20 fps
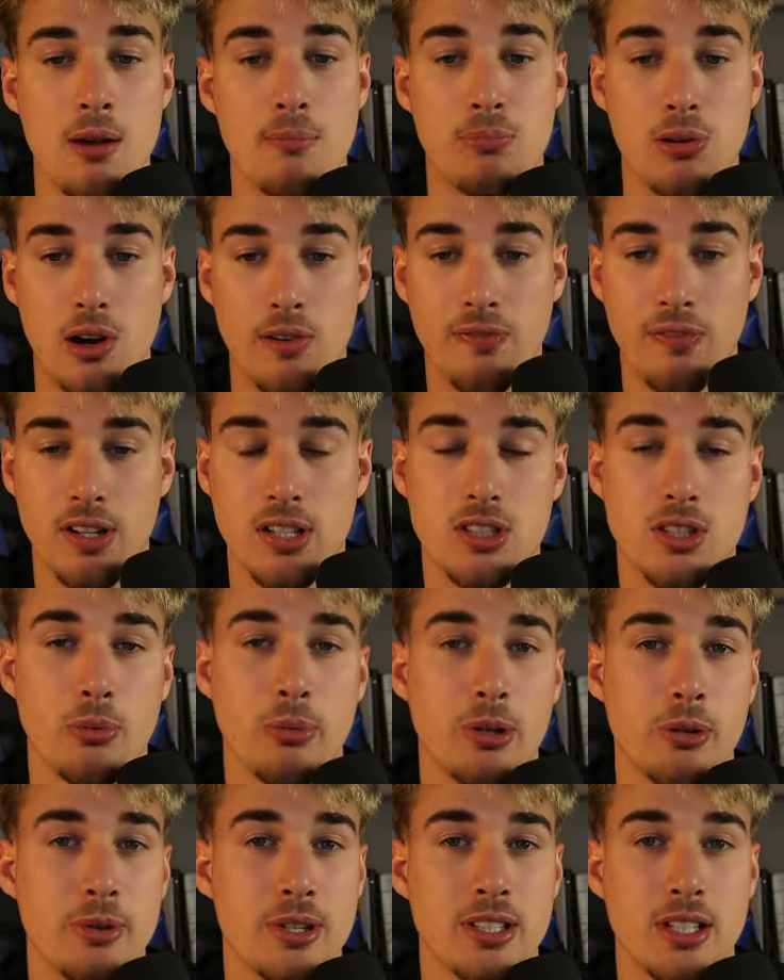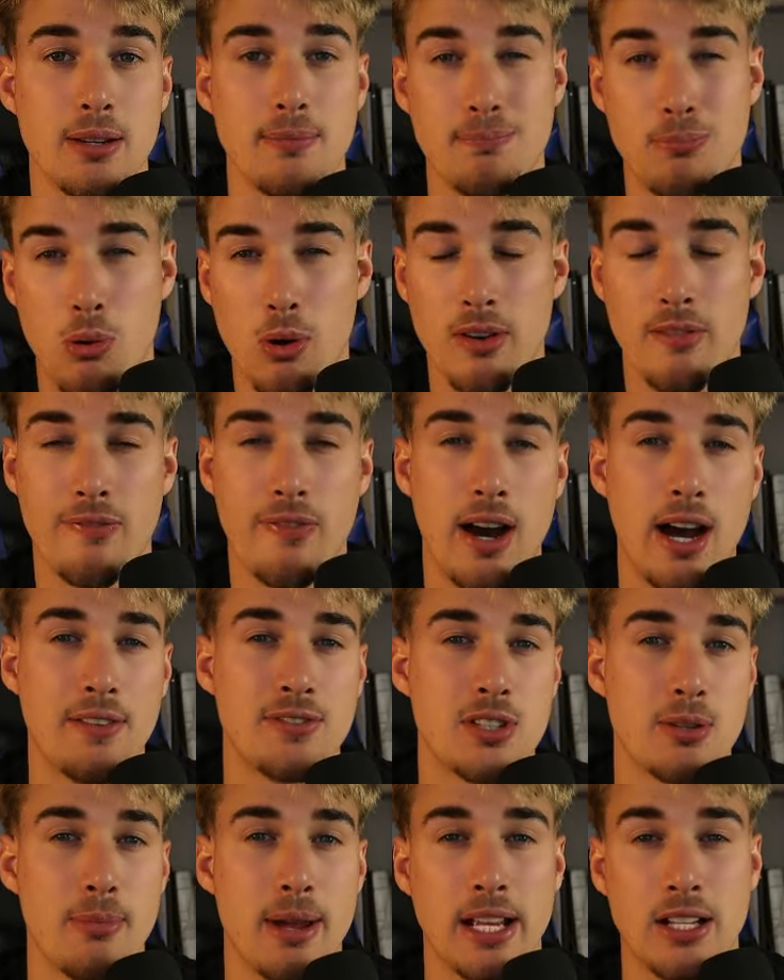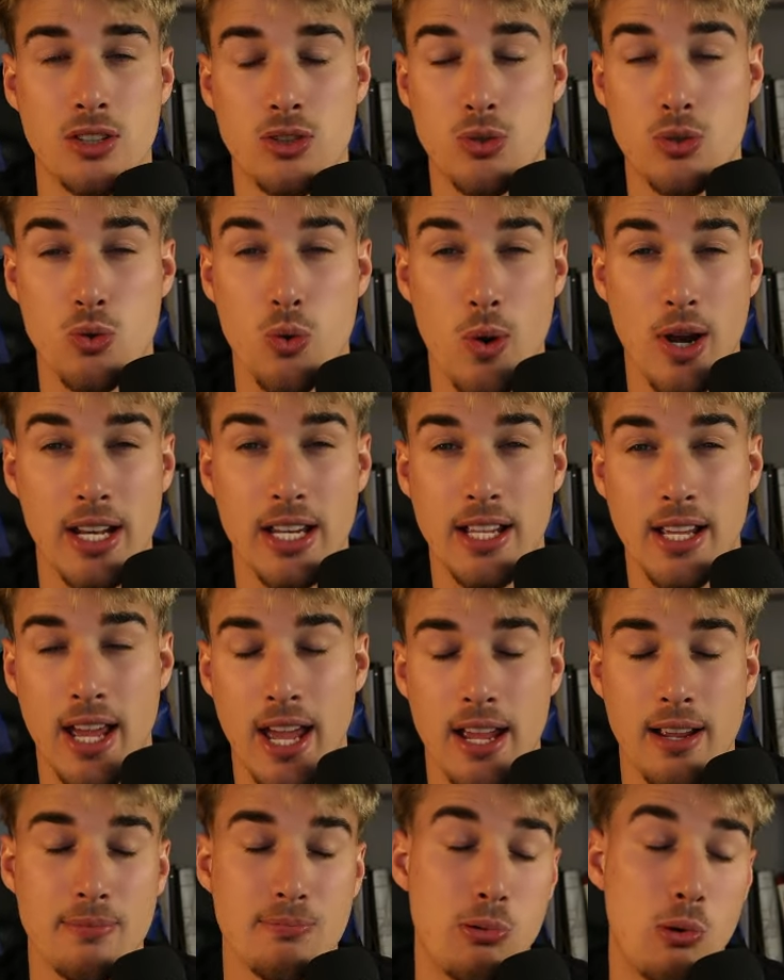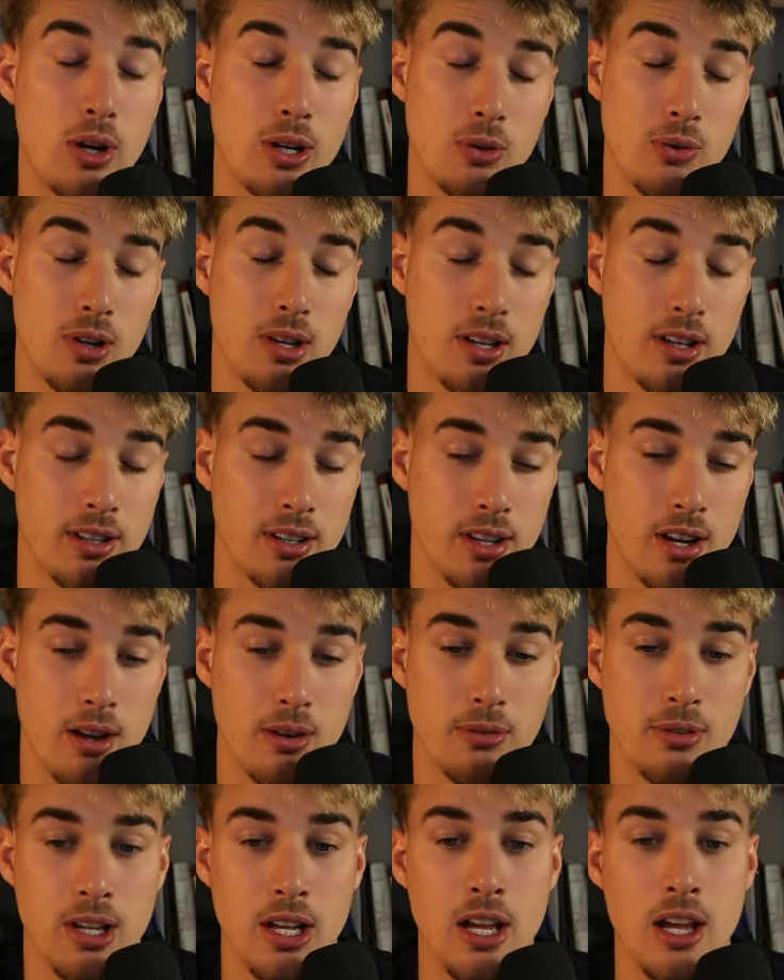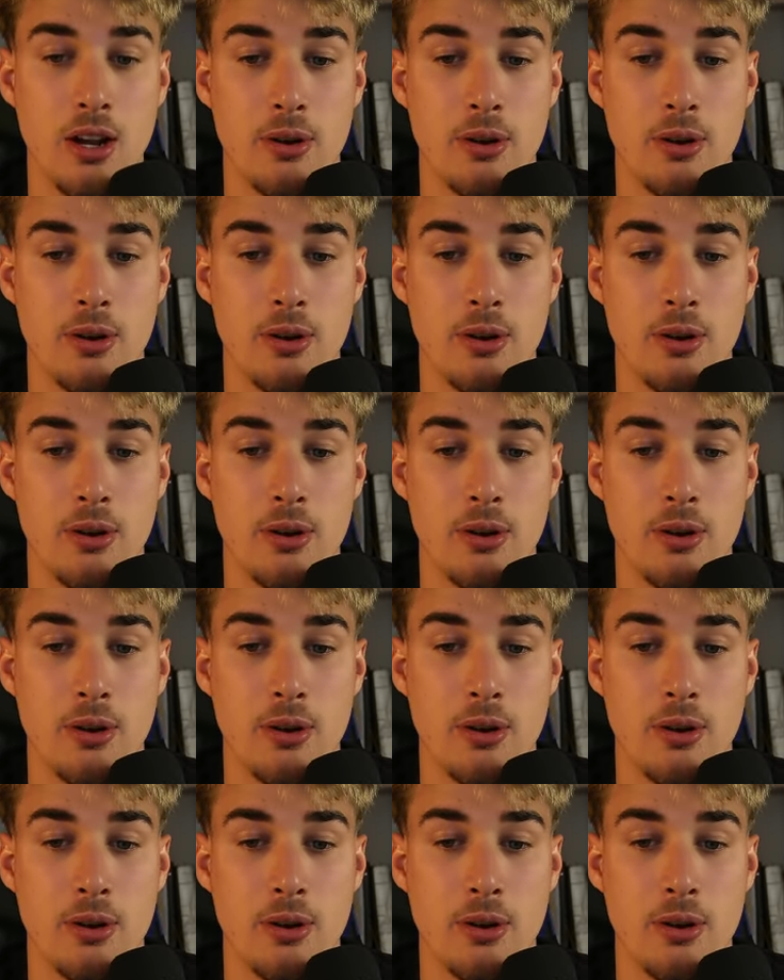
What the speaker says: profit, so we're risking 0.5 to make 20k,